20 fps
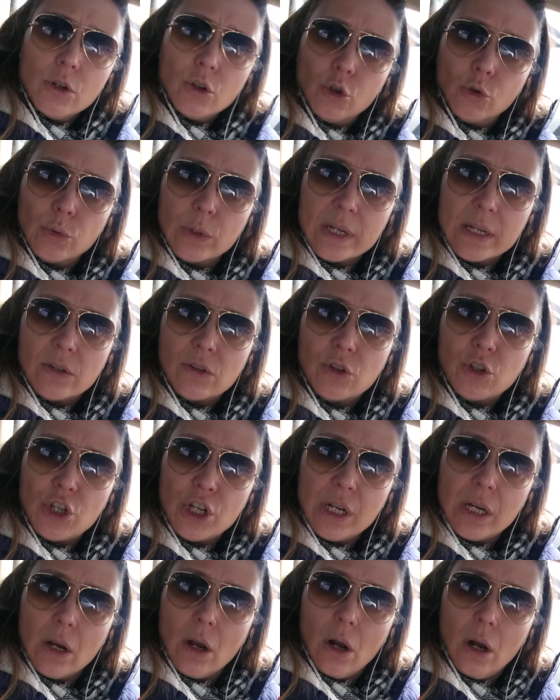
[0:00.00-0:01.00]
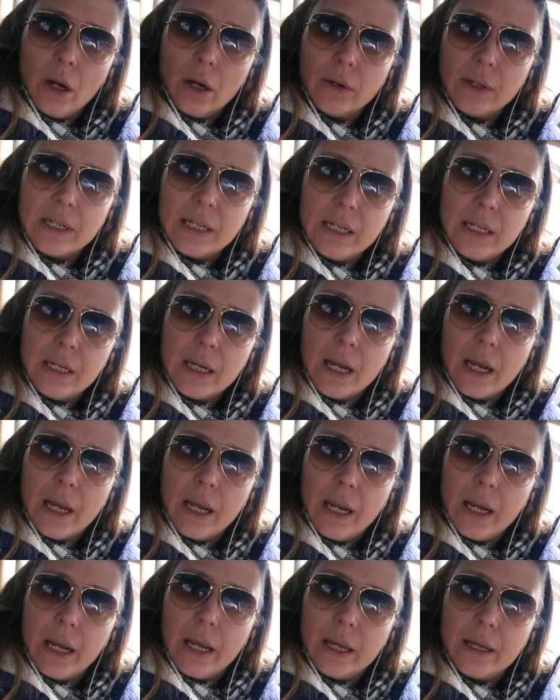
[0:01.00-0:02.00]
Grease, G R E
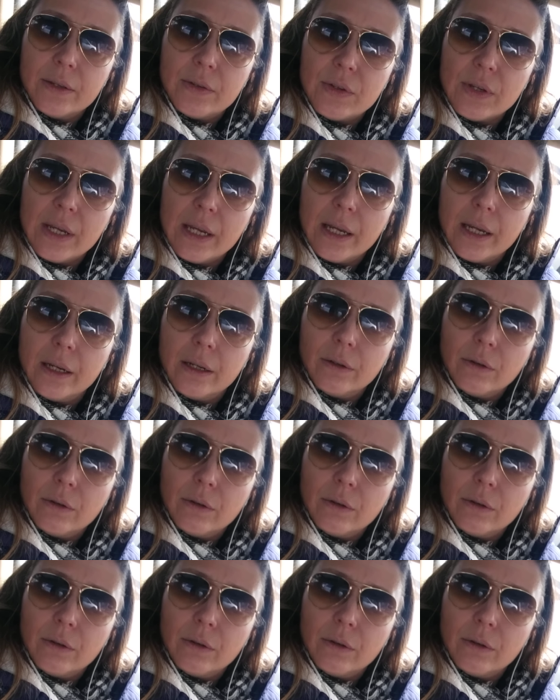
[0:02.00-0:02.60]
A S E,